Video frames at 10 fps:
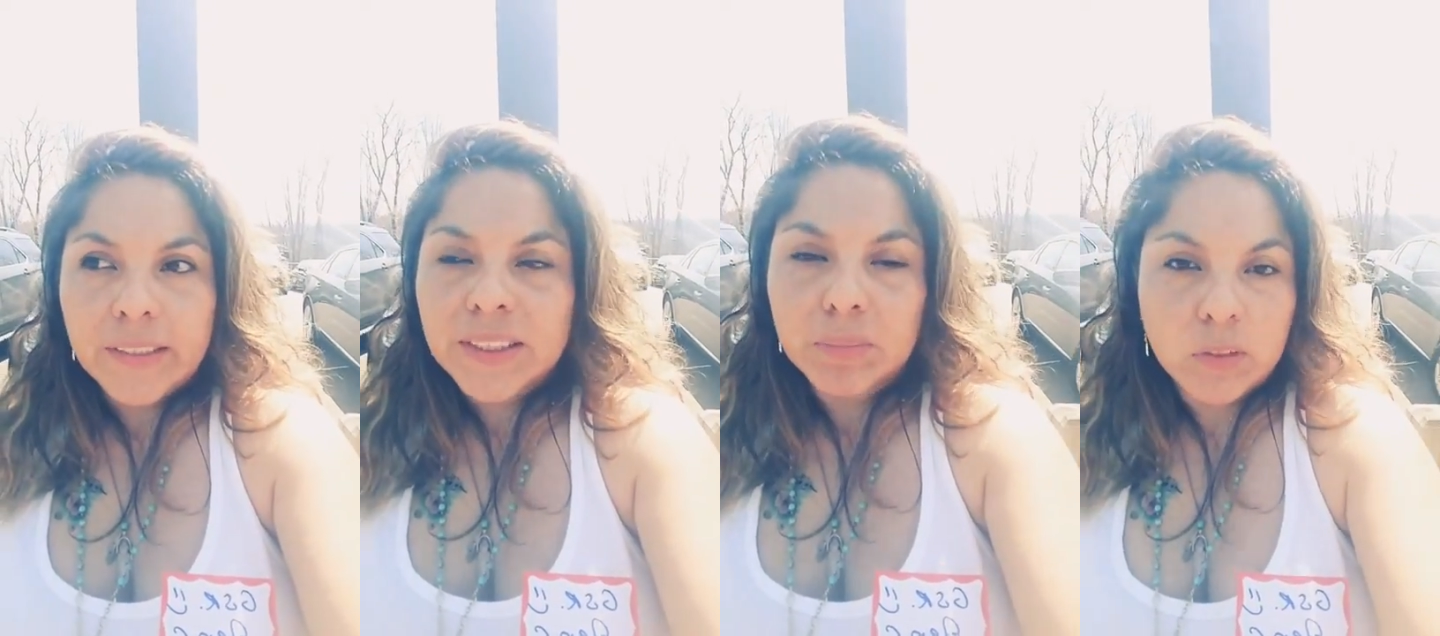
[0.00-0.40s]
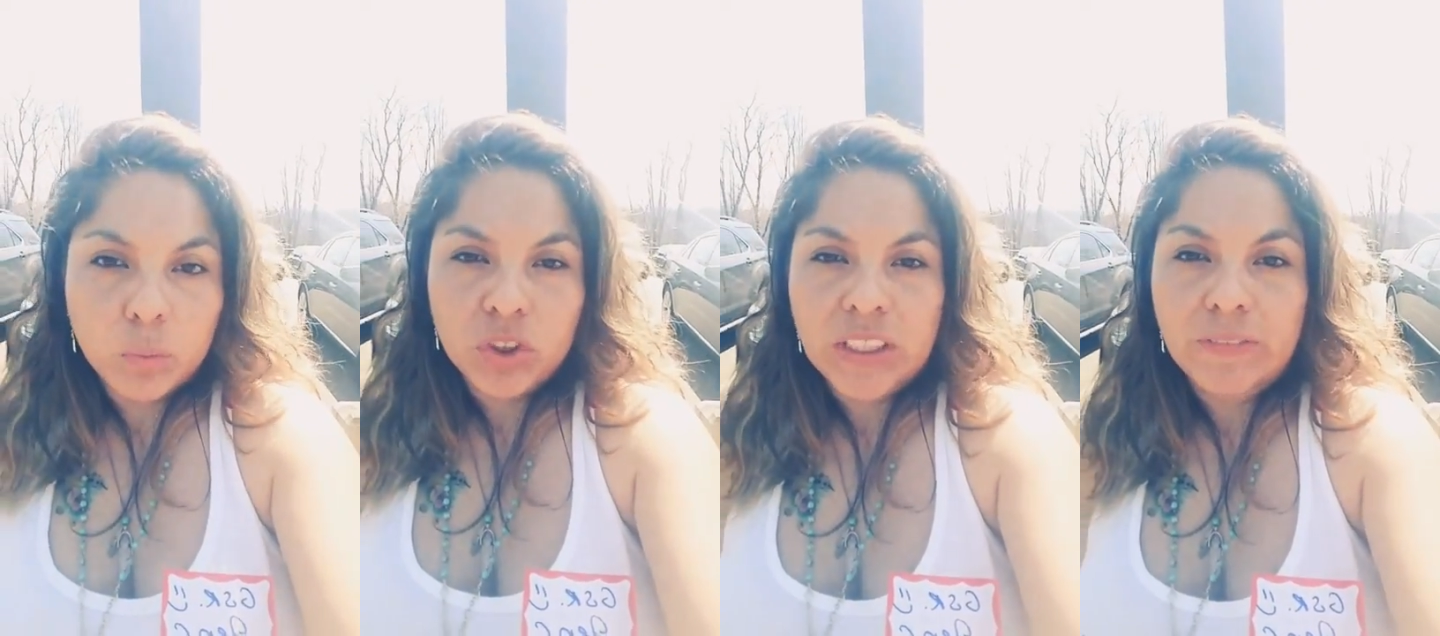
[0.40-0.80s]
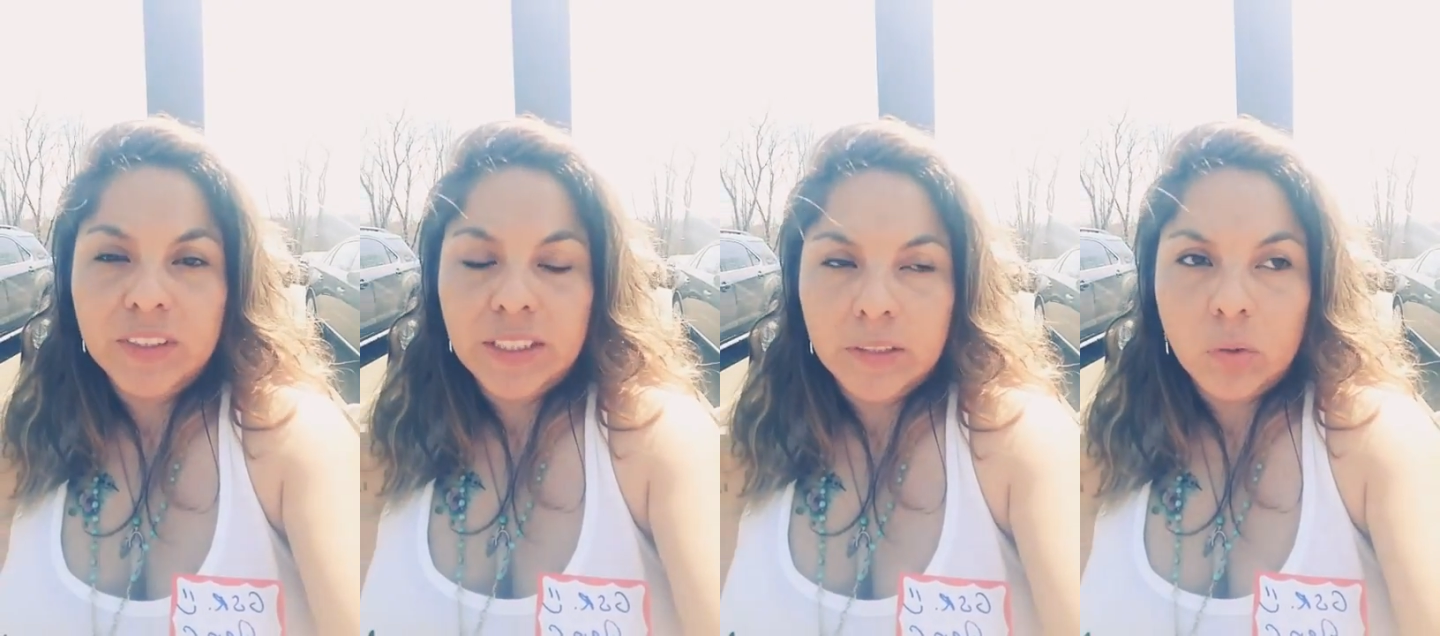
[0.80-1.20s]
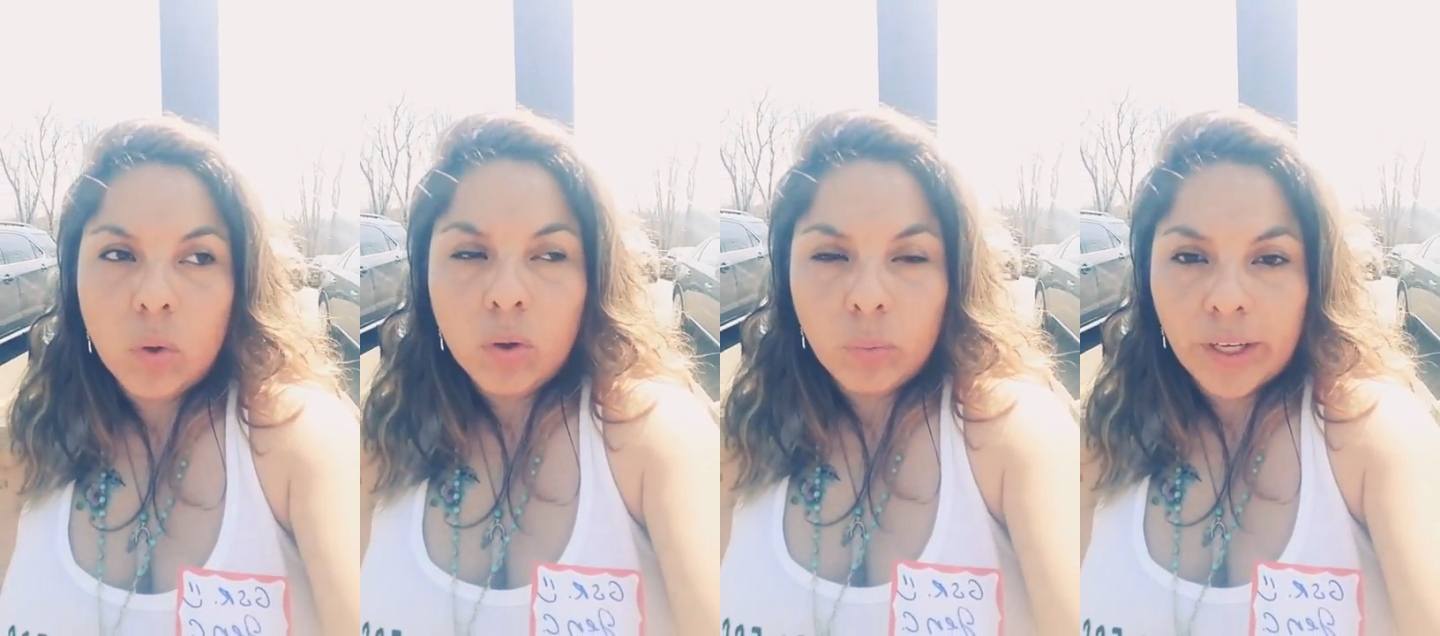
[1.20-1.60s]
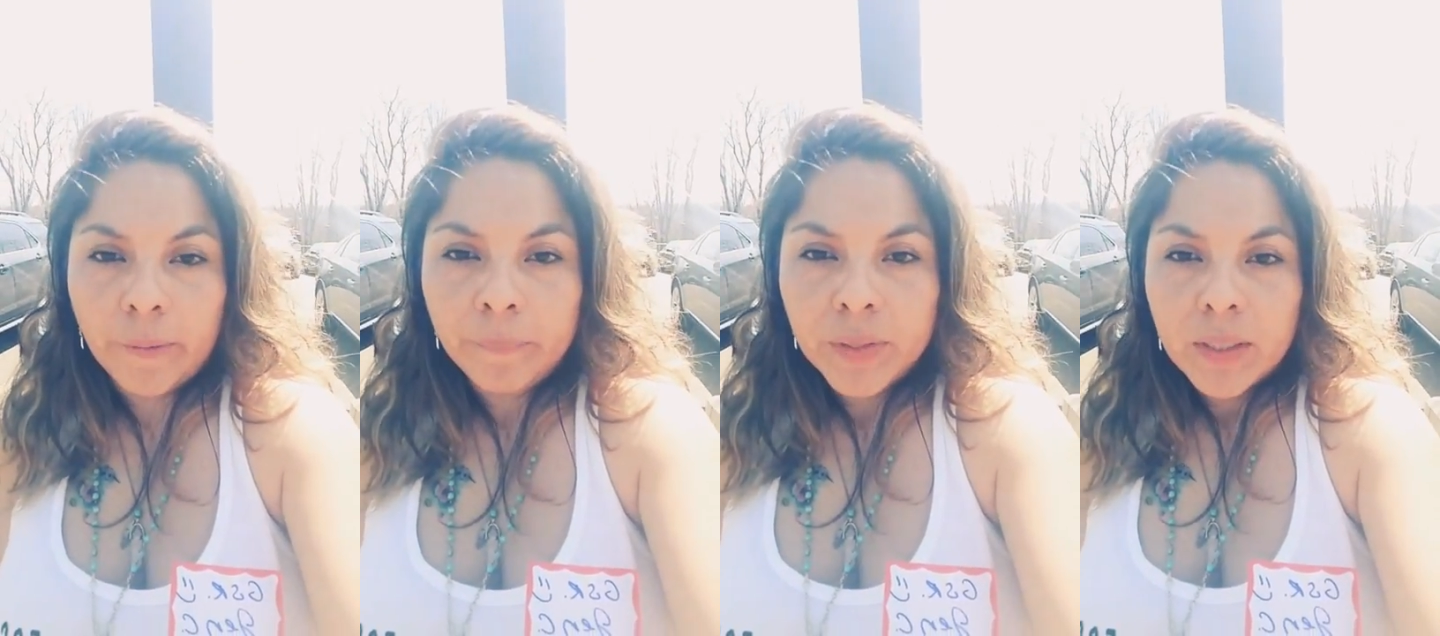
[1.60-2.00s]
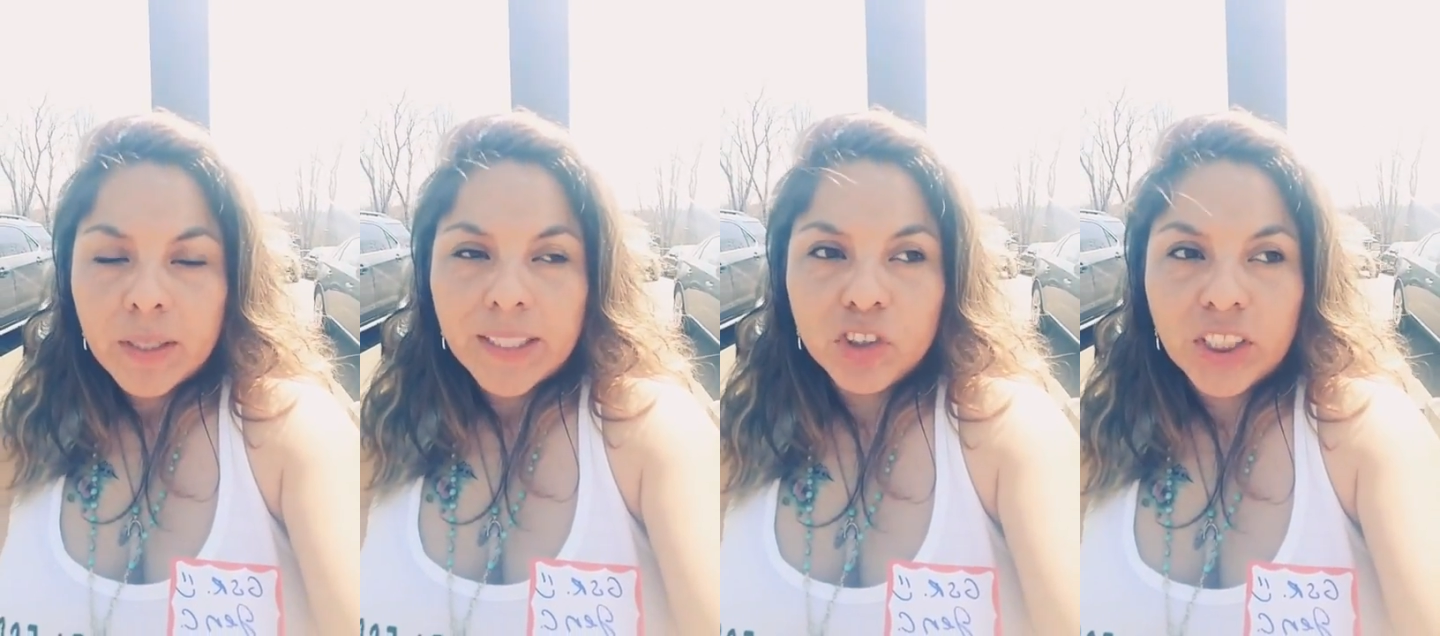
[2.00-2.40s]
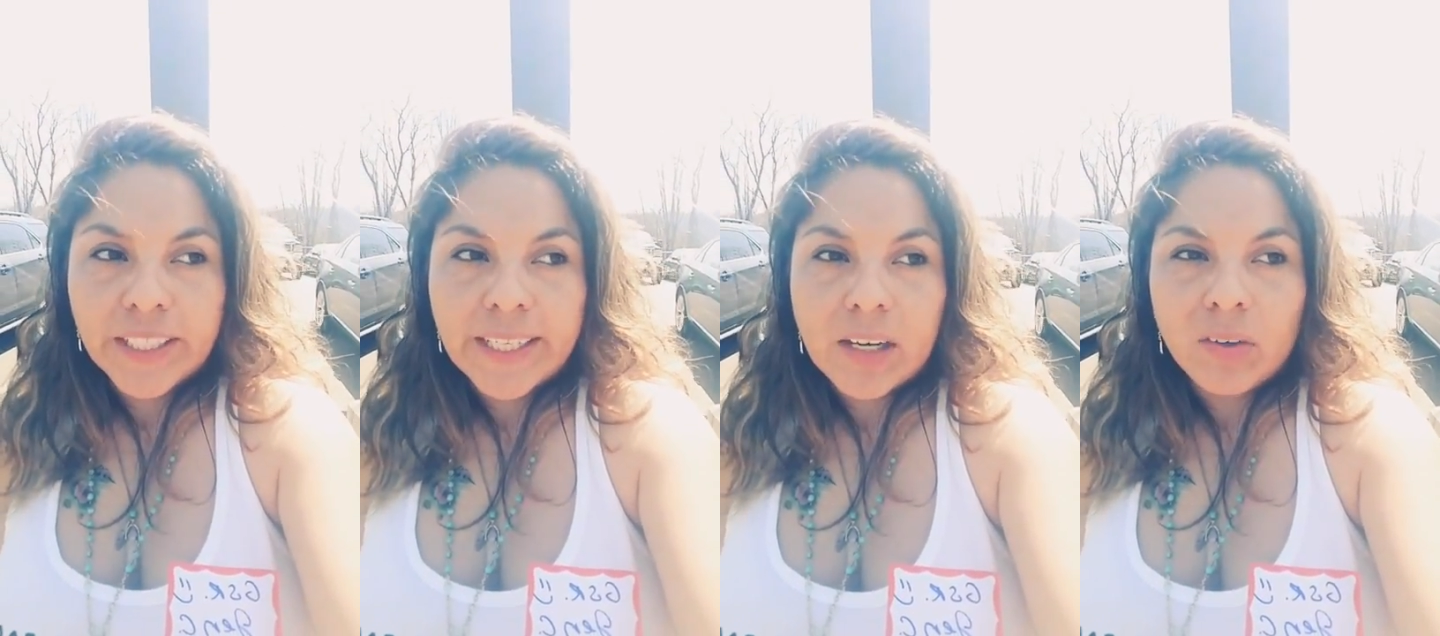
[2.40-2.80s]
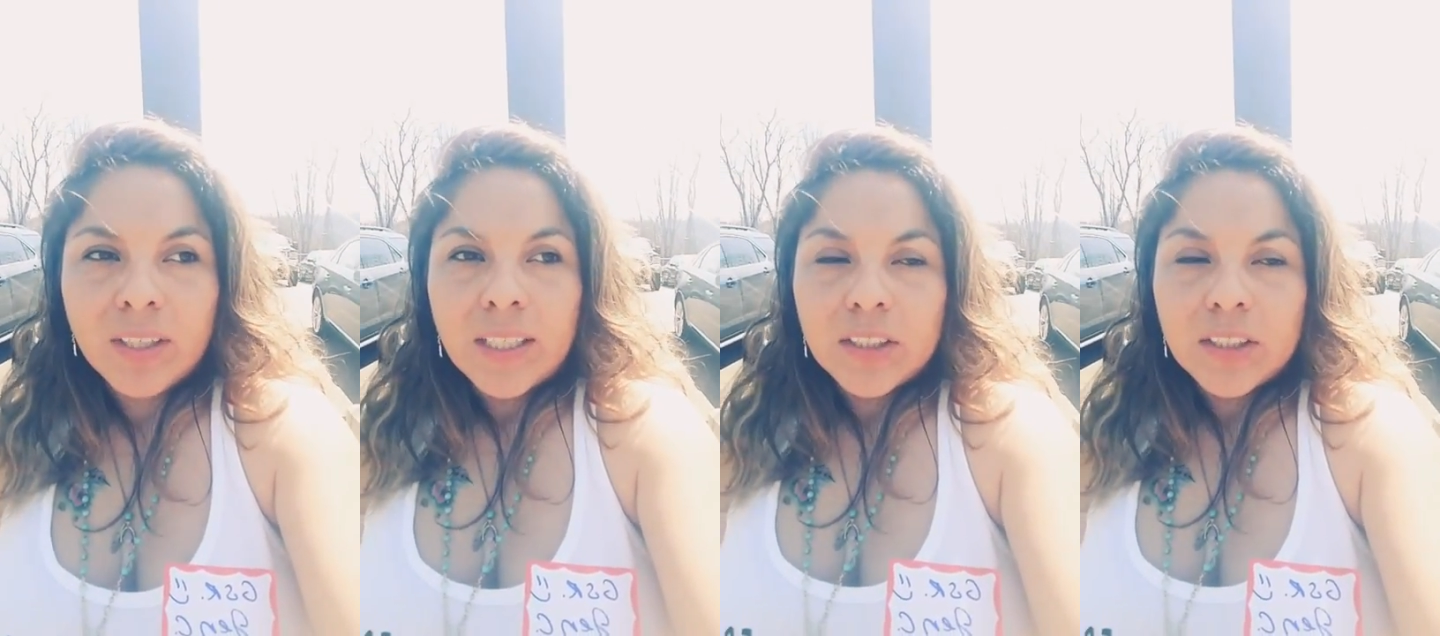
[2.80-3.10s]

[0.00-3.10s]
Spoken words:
And sometimes we just have to stand in the hallway and check it out.